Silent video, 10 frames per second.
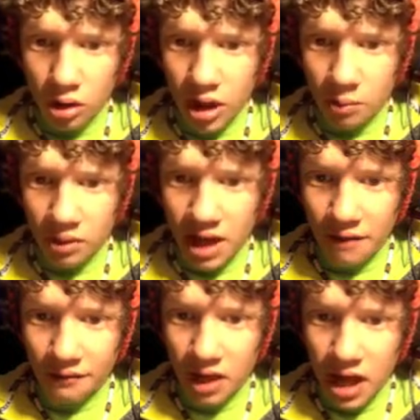Okay, when
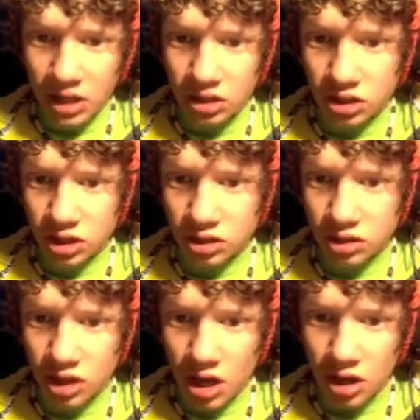that flashed,
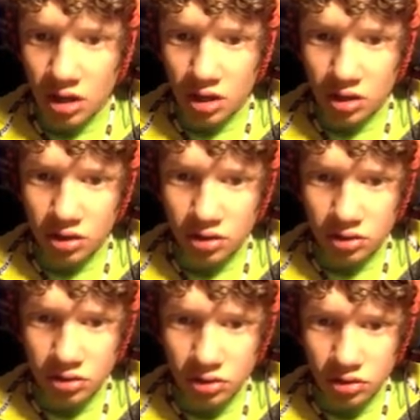it
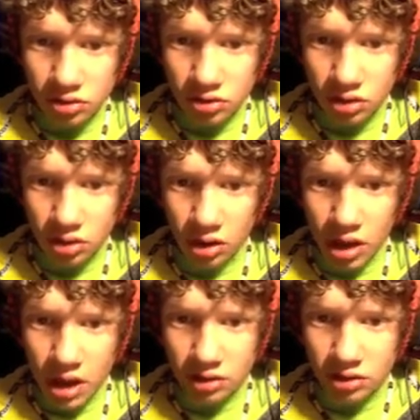says,
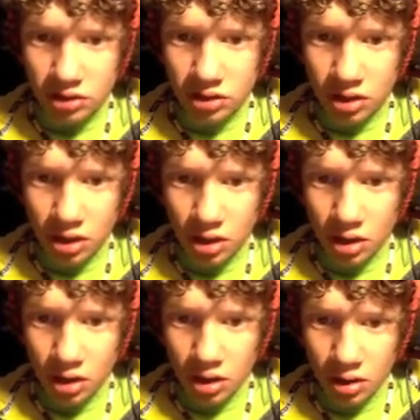let
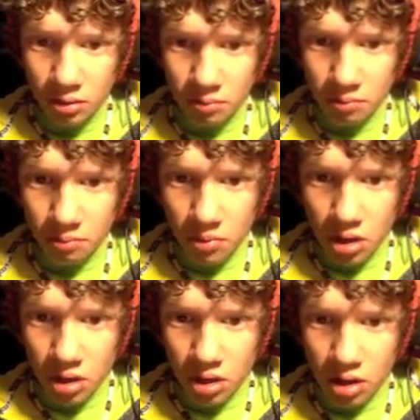
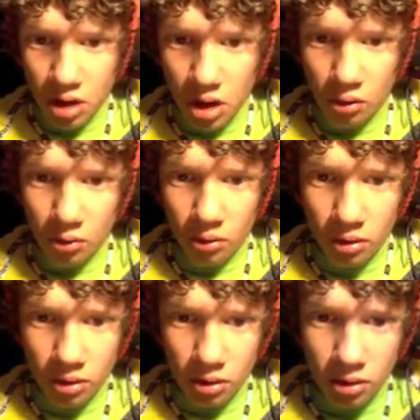me go.